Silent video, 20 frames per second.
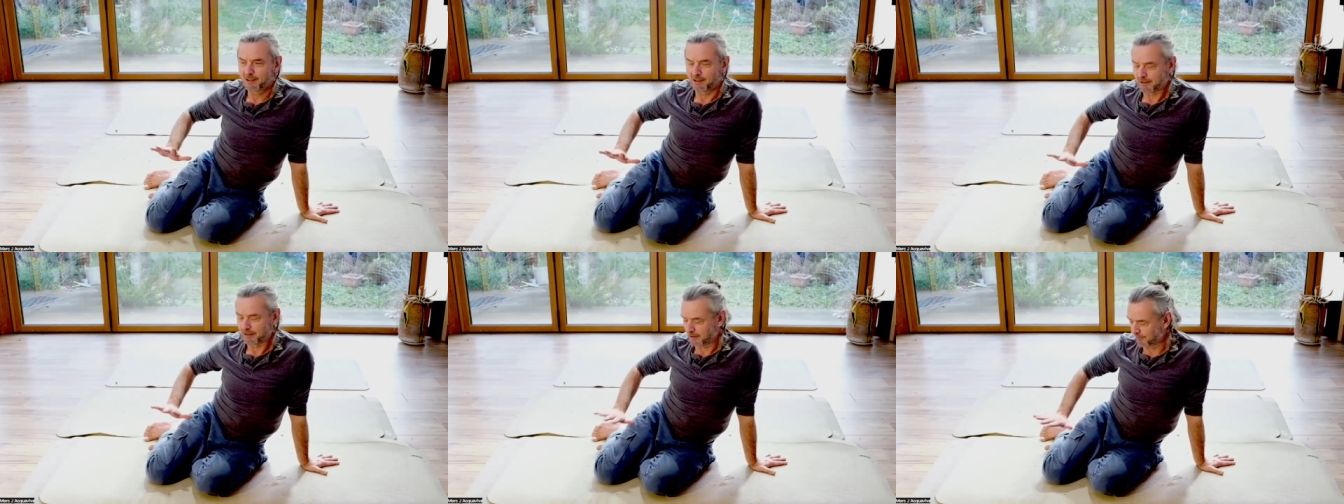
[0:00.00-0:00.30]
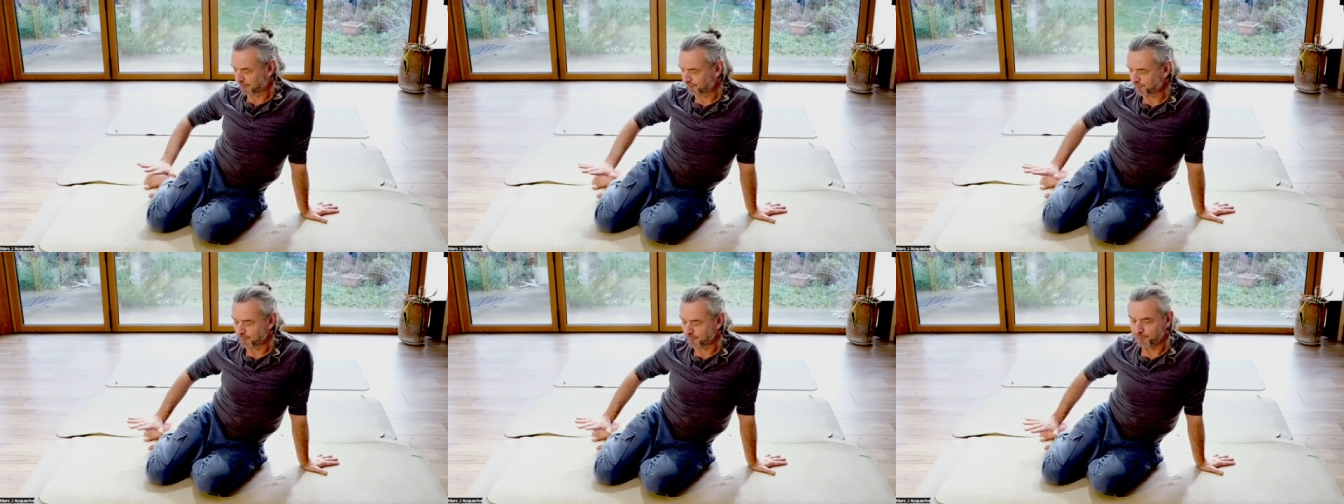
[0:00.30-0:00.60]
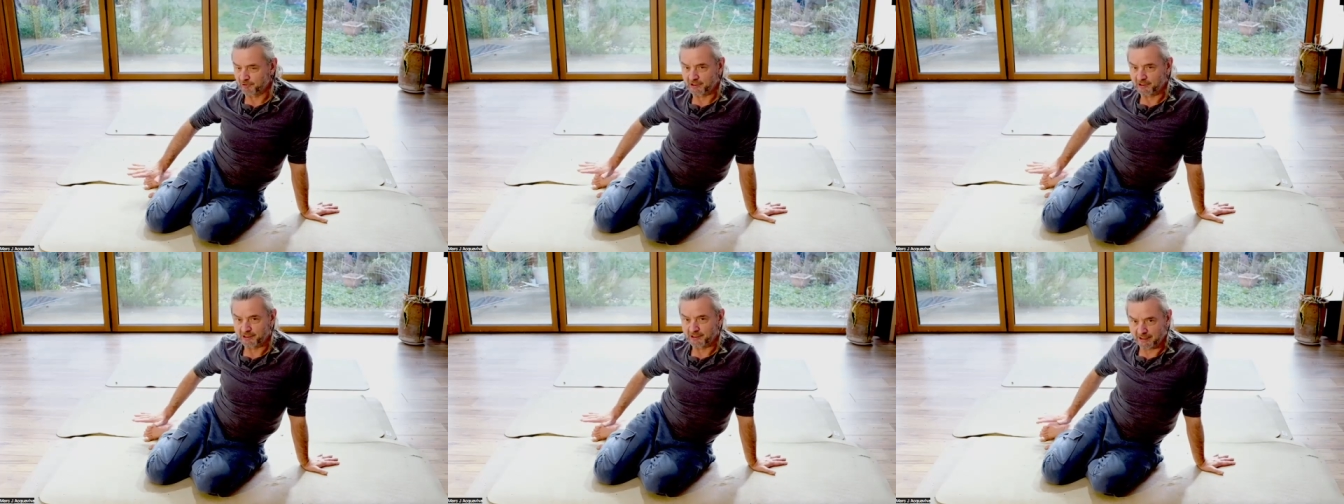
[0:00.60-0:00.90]
And from
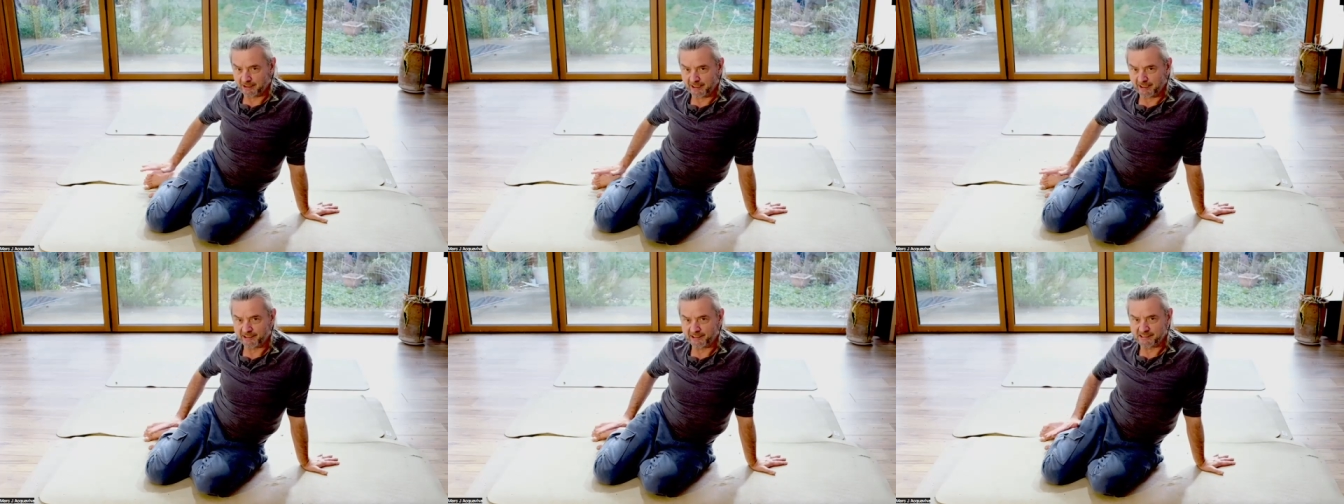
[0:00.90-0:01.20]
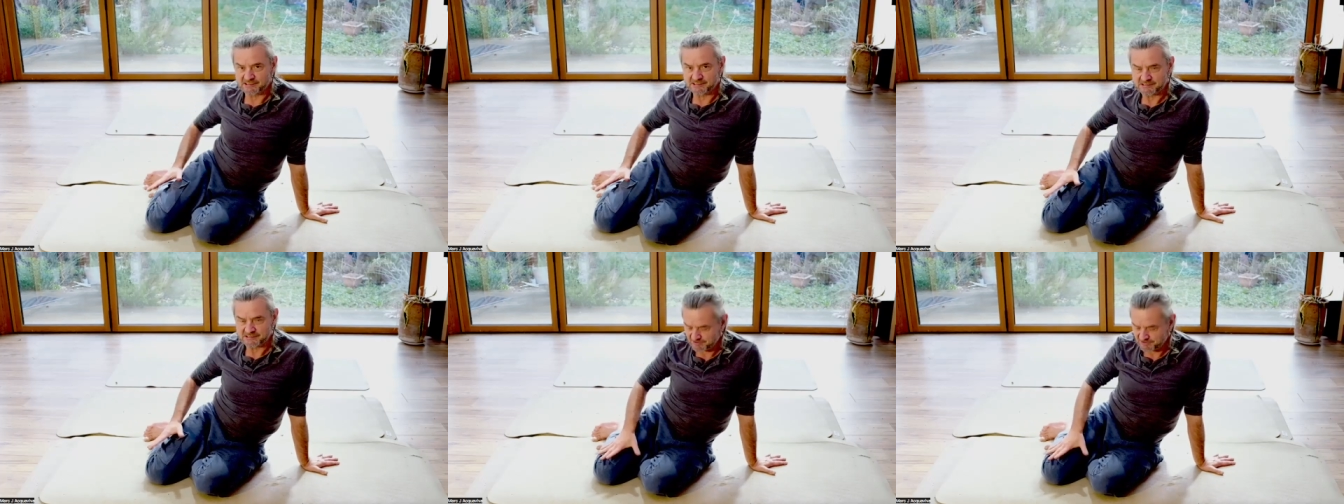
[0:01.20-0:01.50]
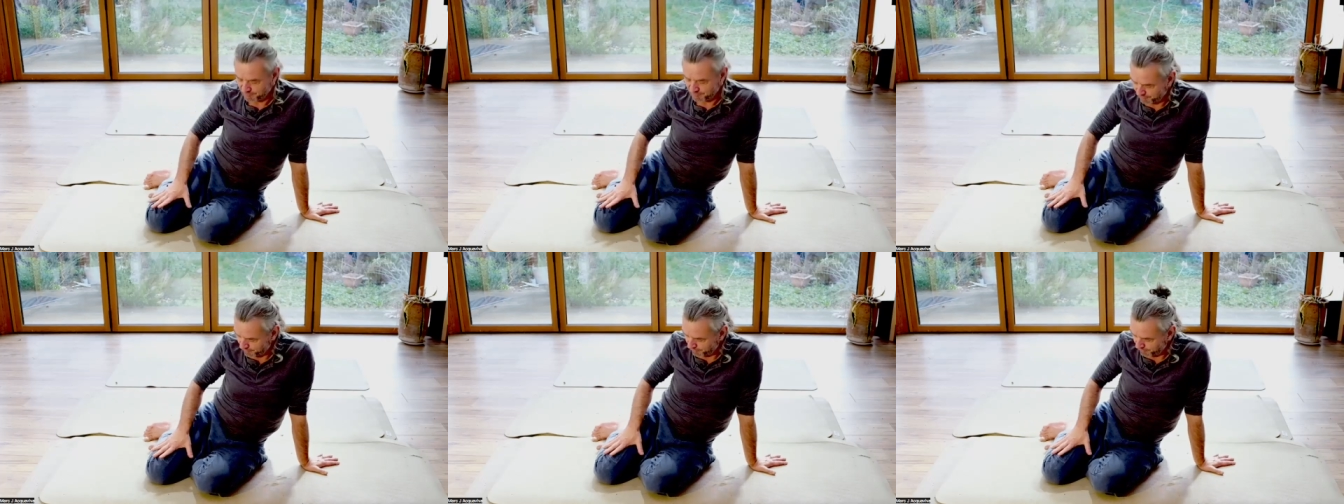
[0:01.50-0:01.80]
the leg, it's
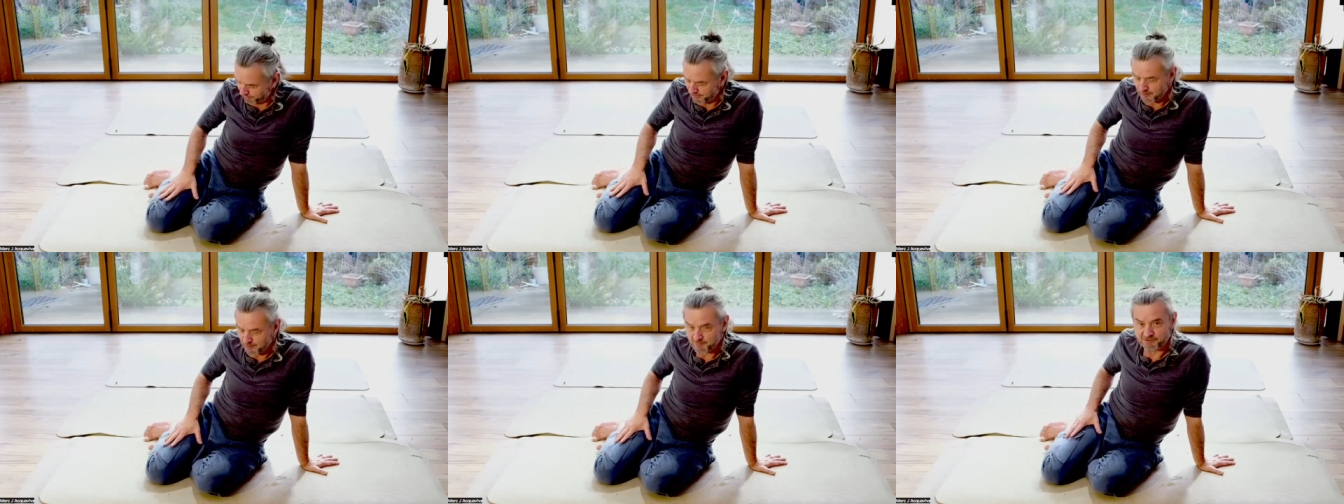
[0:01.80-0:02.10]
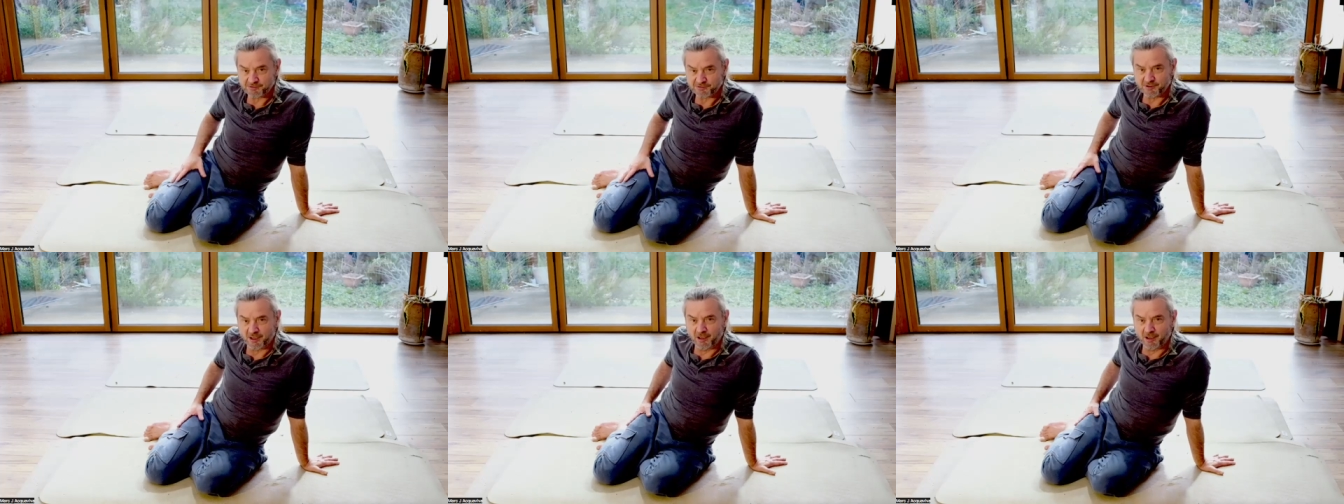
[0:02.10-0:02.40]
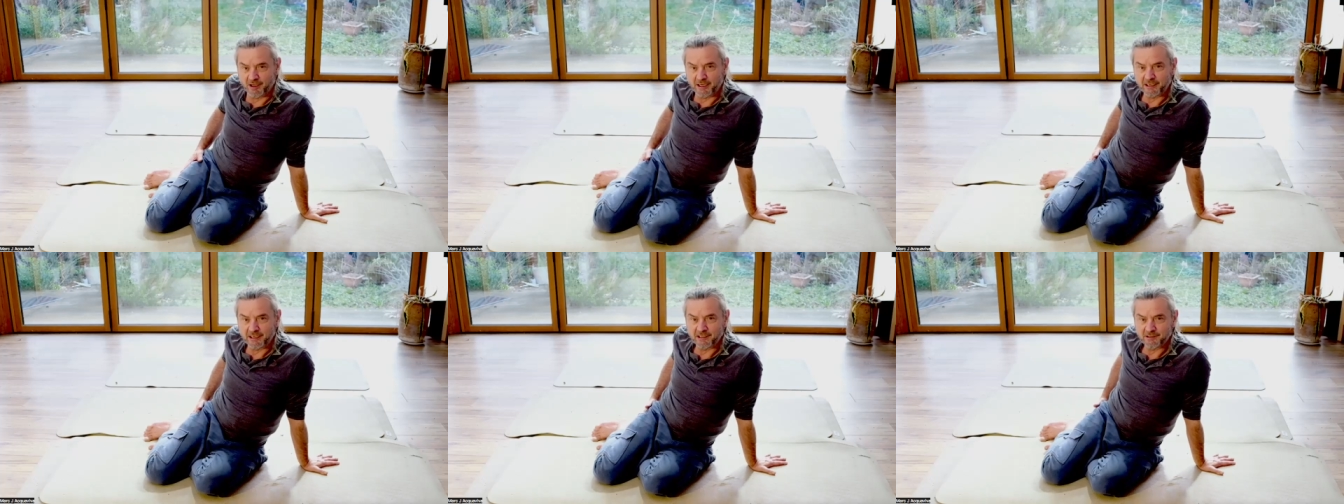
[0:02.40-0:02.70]
through the upper
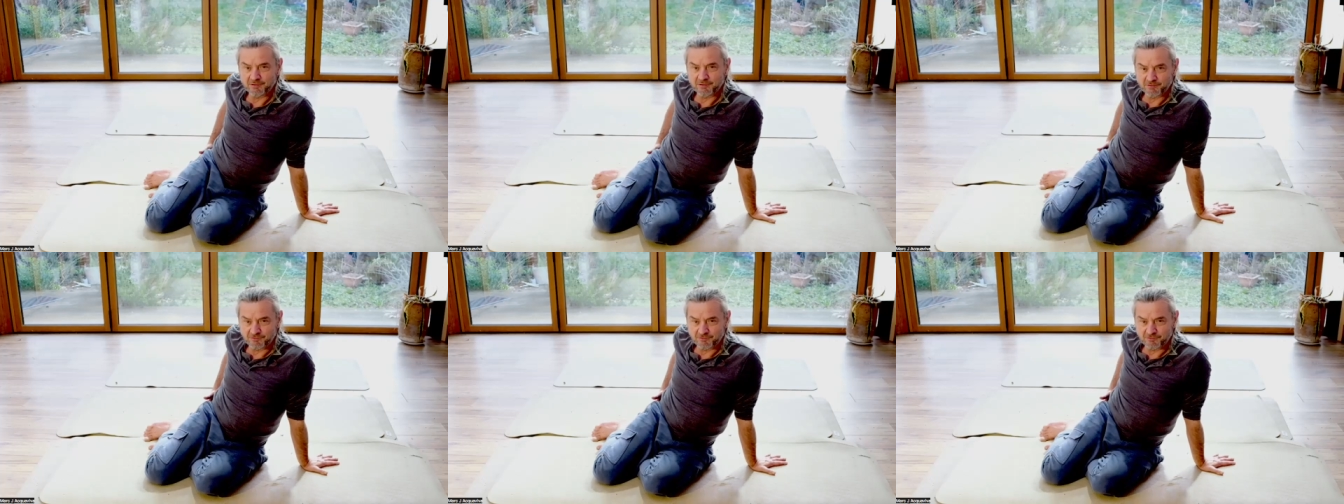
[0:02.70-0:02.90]
thigh,